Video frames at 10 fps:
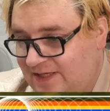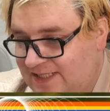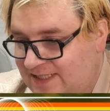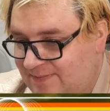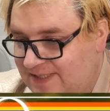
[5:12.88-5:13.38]
there's
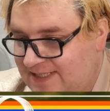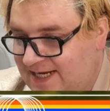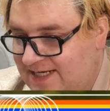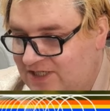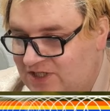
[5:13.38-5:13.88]
another Sleeping
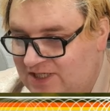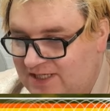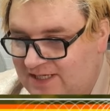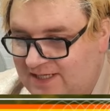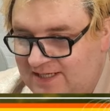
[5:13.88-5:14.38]

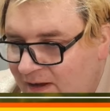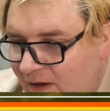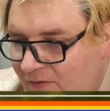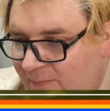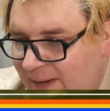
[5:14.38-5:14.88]
Stitch.
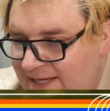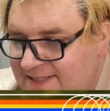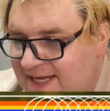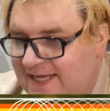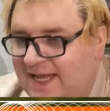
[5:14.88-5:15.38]
Oh, the
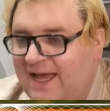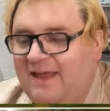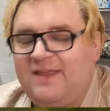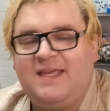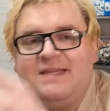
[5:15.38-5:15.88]
basket.
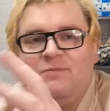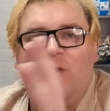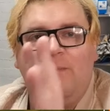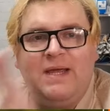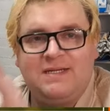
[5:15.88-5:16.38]
Yeah, I think
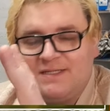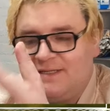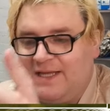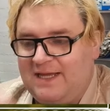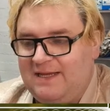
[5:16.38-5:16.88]
what
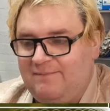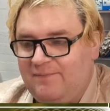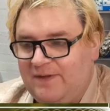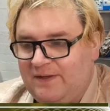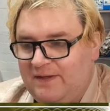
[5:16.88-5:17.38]
makes
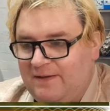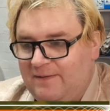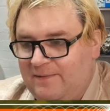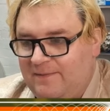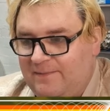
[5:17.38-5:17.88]
the
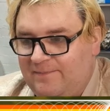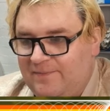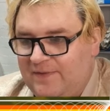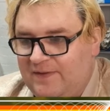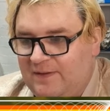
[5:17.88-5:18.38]

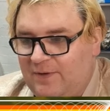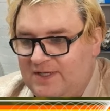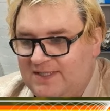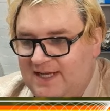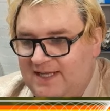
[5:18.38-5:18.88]

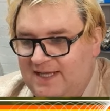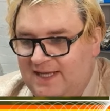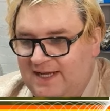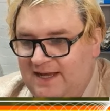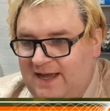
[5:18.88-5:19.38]

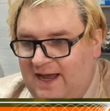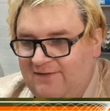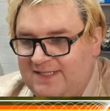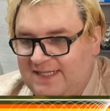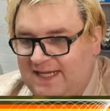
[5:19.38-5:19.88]

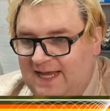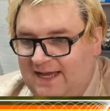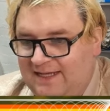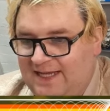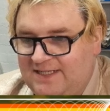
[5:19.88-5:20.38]

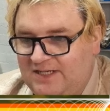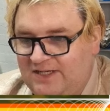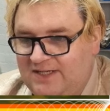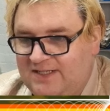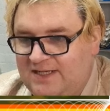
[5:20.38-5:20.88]
Aristocat
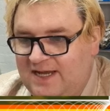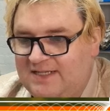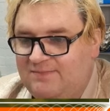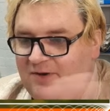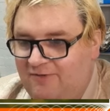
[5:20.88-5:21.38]

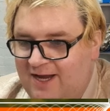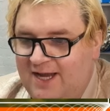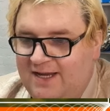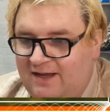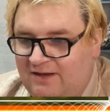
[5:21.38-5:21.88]
kittens. It's
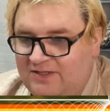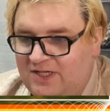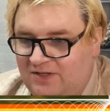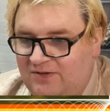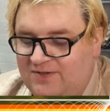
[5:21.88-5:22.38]
Marie
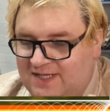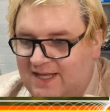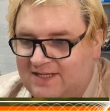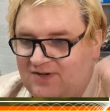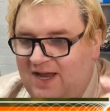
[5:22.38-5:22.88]
and
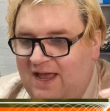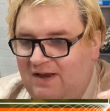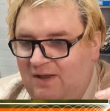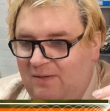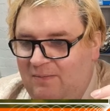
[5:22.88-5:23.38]
Toulouse. Yeah, that's
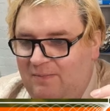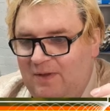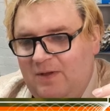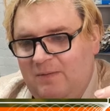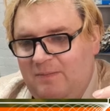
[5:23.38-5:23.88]
right. And
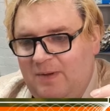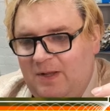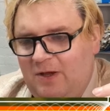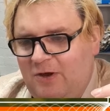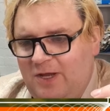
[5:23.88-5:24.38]

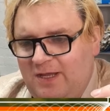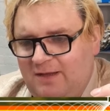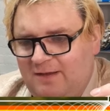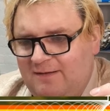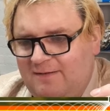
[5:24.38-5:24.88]

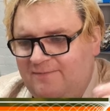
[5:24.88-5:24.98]
Beloy.